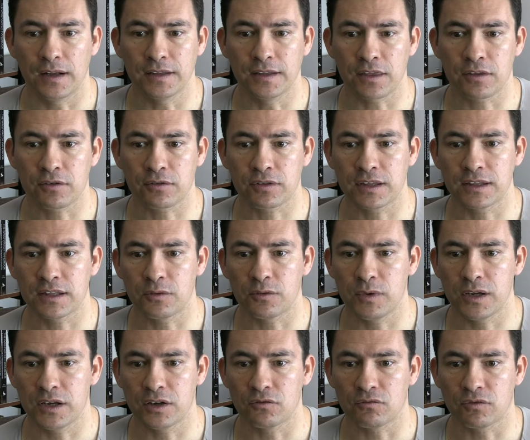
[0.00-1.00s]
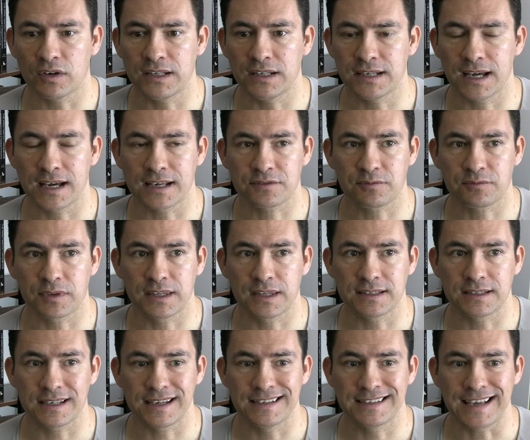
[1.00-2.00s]
Another thing that we could retest with
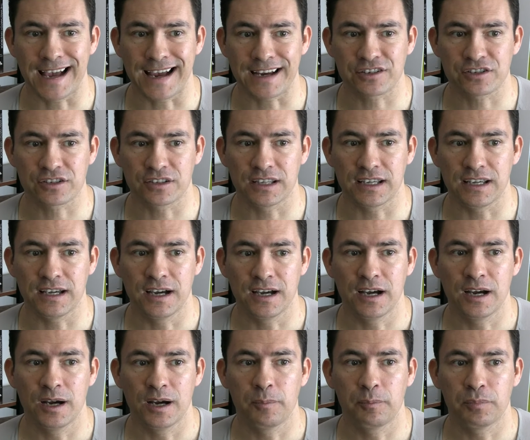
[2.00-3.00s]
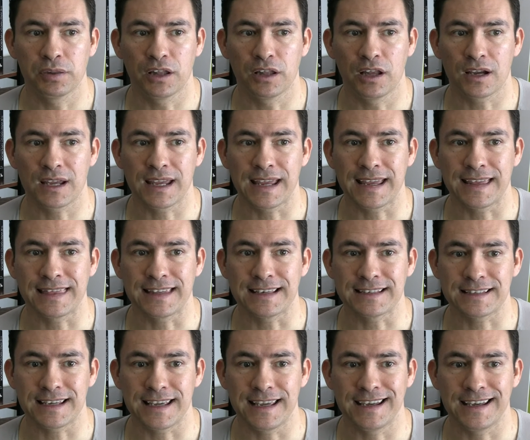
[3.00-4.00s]
this is actually plugging
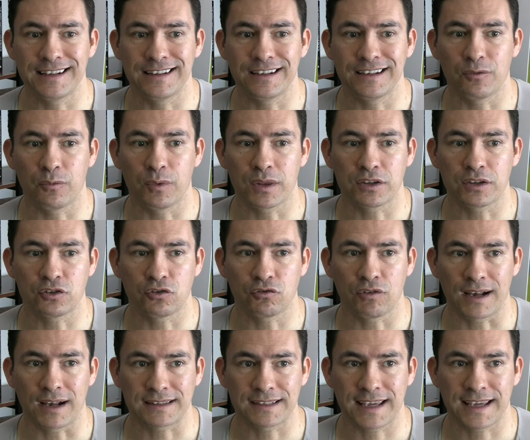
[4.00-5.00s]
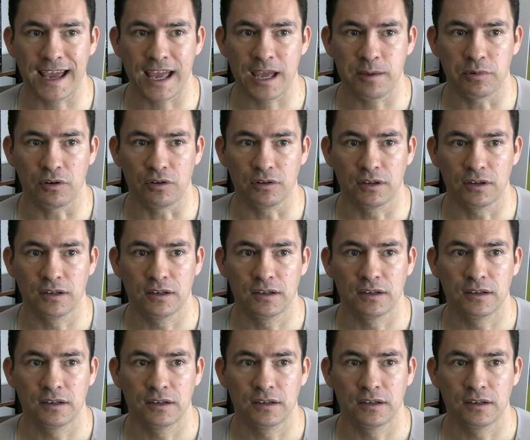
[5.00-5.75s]
this in with a direct cable.